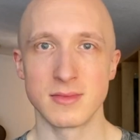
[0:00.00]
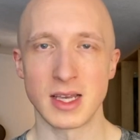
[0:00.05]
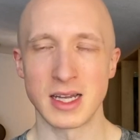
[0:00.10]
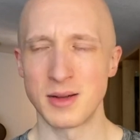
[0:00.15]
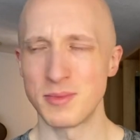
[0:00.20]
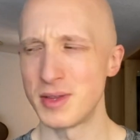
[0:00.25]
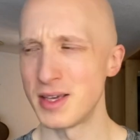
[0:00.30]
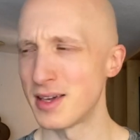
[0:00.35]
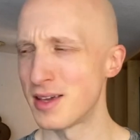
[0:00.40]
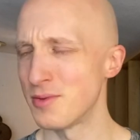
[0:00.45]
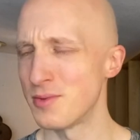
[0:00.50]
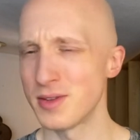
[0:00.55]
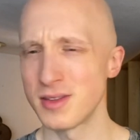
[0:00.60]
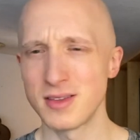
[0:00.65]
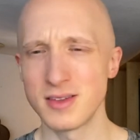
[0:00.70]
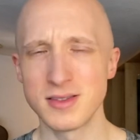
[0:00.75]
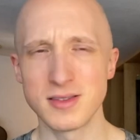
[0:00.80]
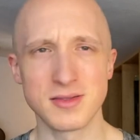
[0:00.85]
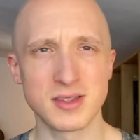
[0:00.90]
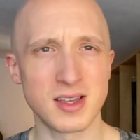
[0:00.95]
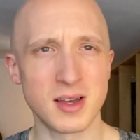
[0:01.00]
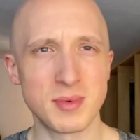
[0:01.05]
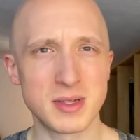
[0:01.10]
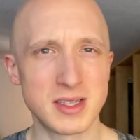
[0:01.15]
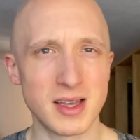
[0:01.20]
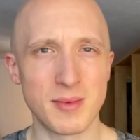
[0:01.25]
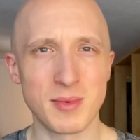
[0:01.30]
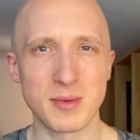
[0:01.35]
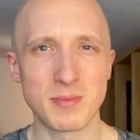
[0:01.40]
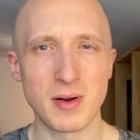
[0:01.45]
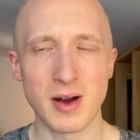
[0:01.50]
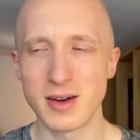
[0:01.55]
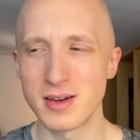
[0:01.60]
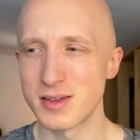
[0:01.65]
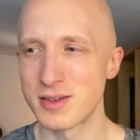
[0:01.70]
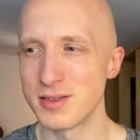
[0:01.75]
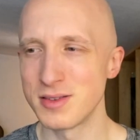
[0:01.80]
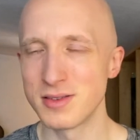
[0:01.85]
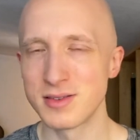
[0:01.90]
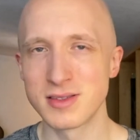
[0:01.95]
And I'm thinking, well, these are subatomic
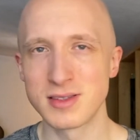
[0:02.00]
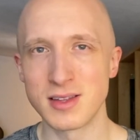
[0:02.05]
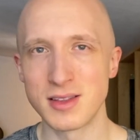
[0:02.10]
particles.